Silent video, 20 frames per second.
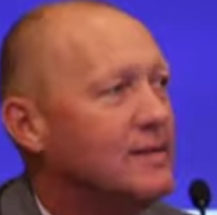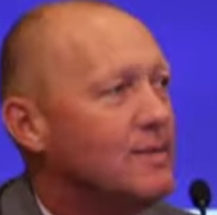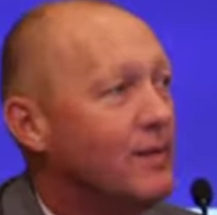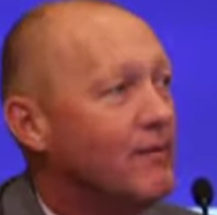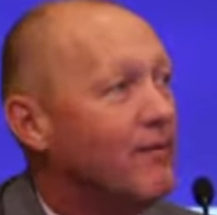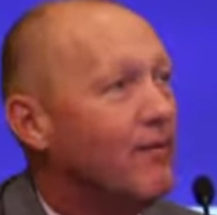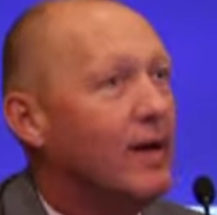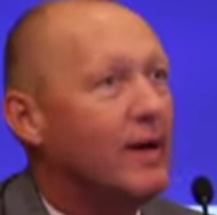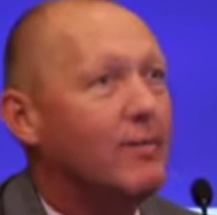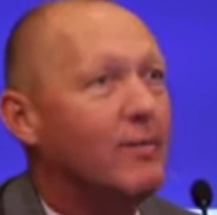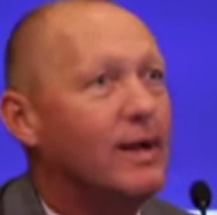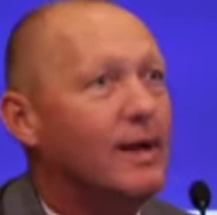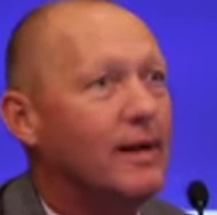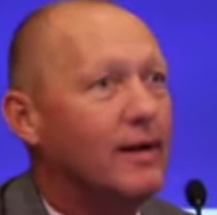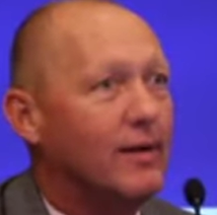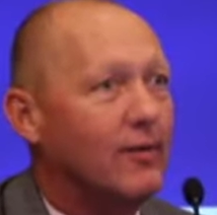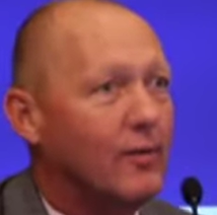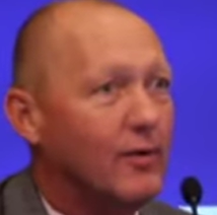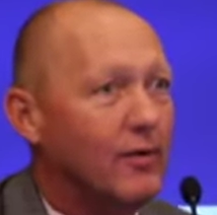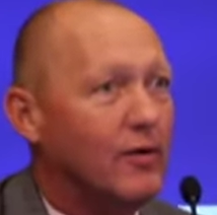It's been fun
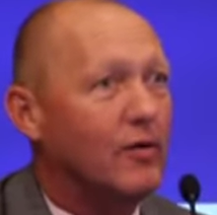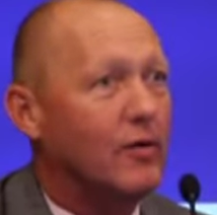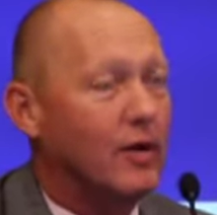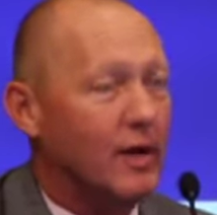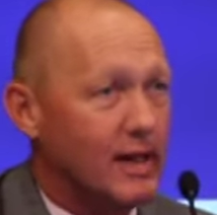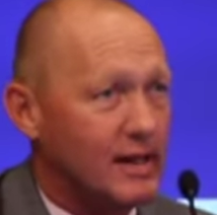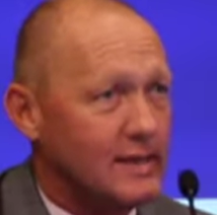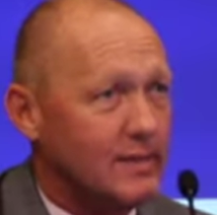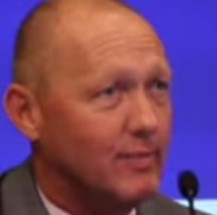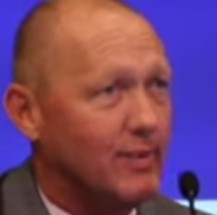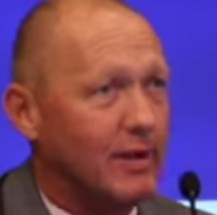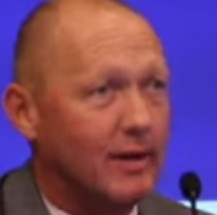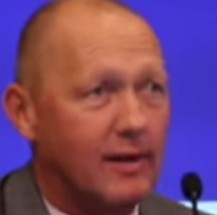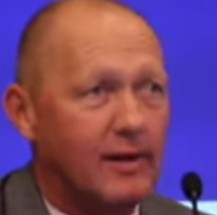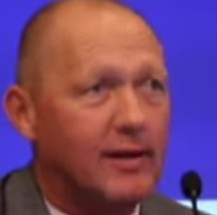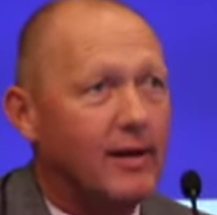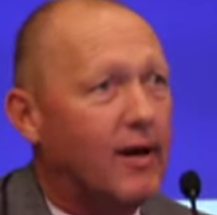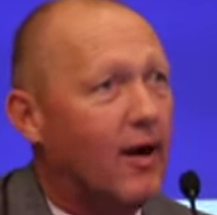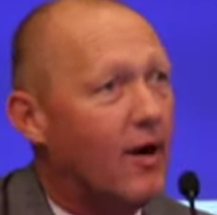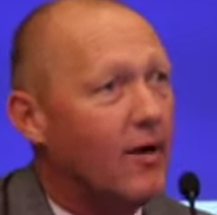meeting with you guys, but
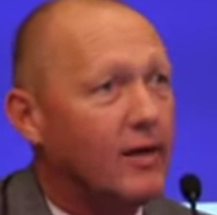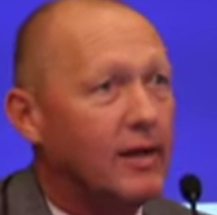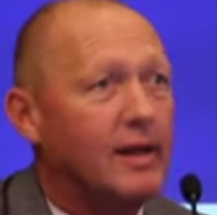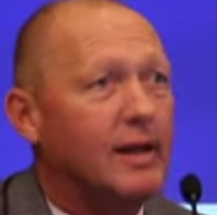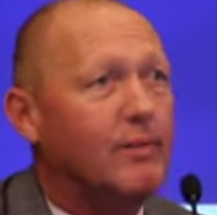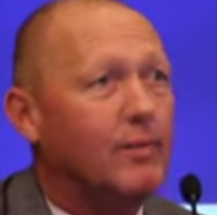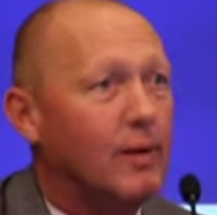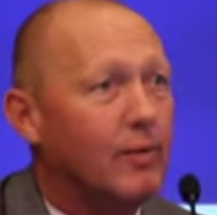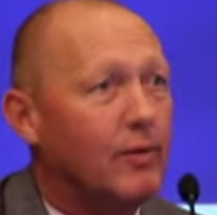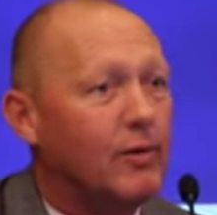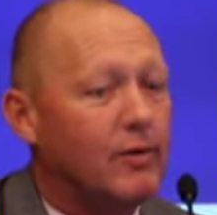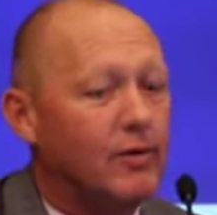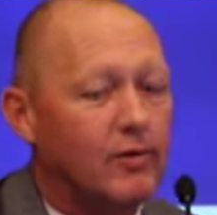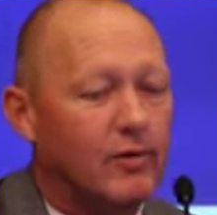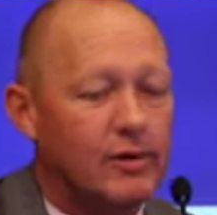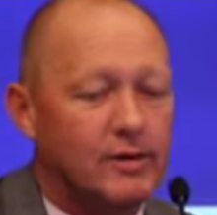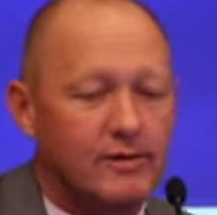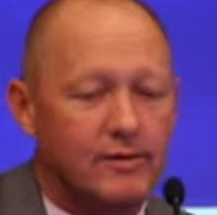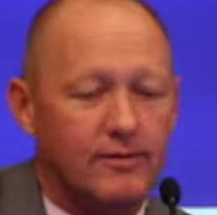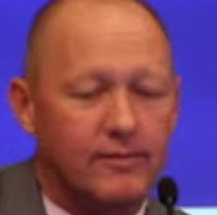hard to keep up with
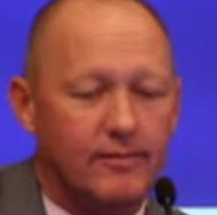you, Chris.